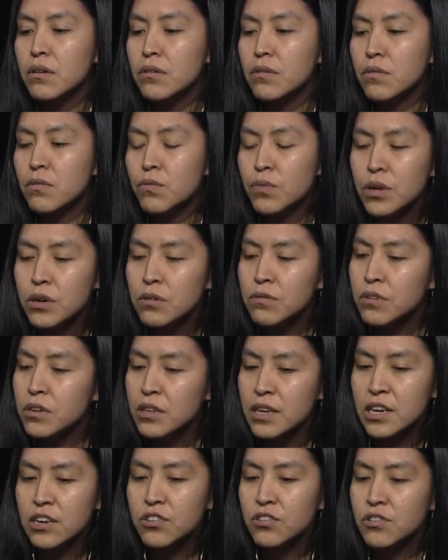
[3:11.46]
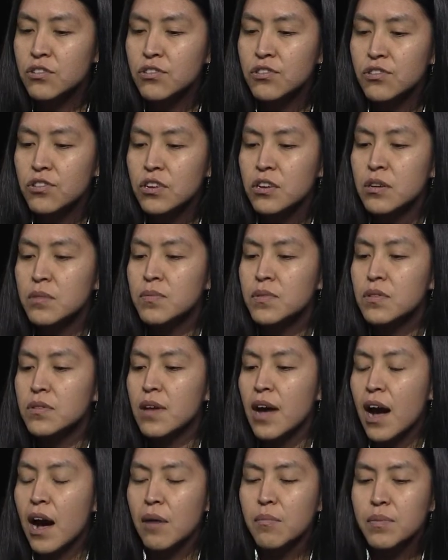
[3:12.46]
real relationships
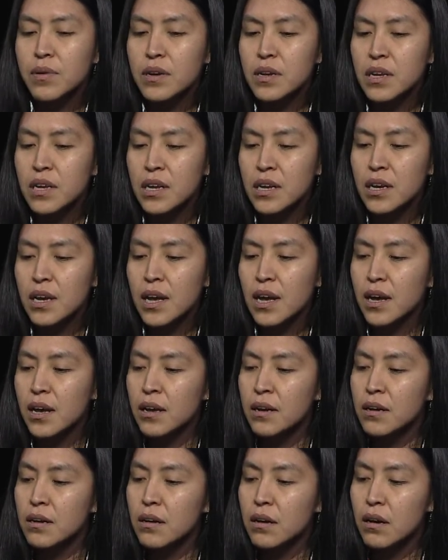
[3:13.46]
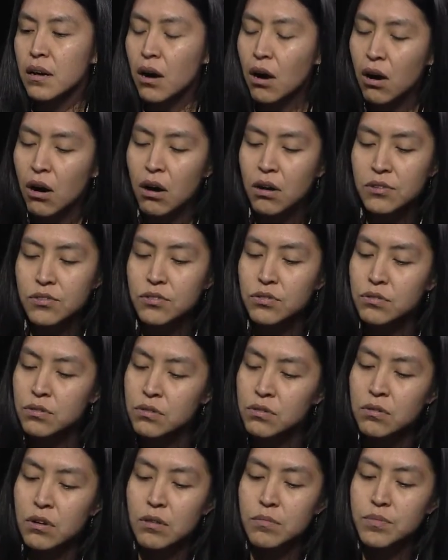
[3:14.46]
happening, and all
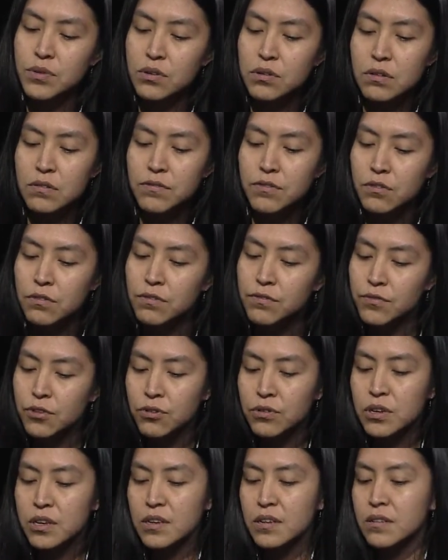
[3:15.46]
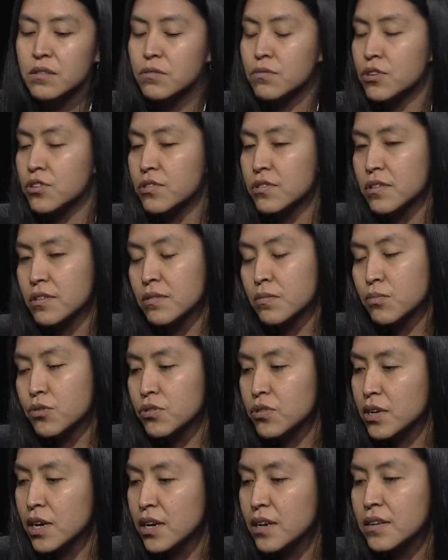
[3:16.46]
to a beautiful focus, which is
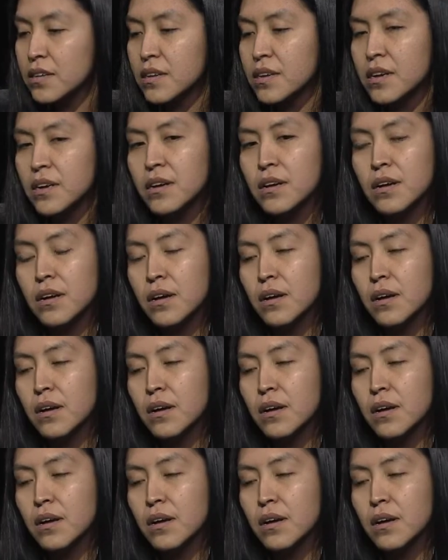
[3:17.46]
protecting